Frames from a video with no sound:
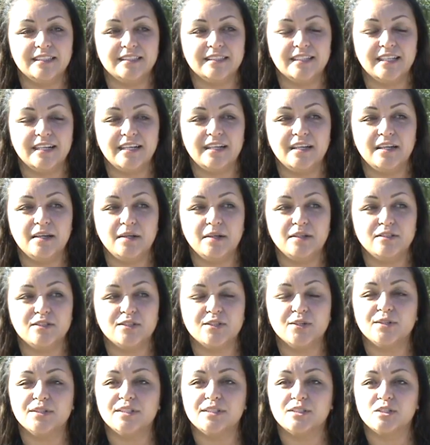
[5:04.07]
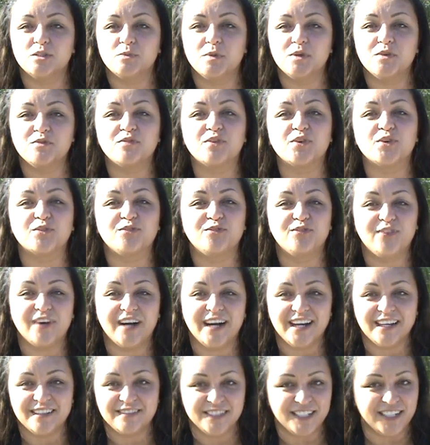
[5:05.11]
this lady sold it to me for
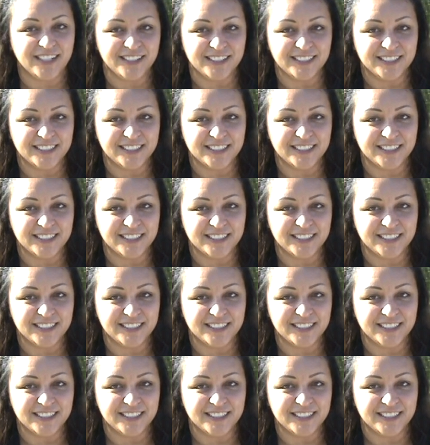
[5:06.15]
$5.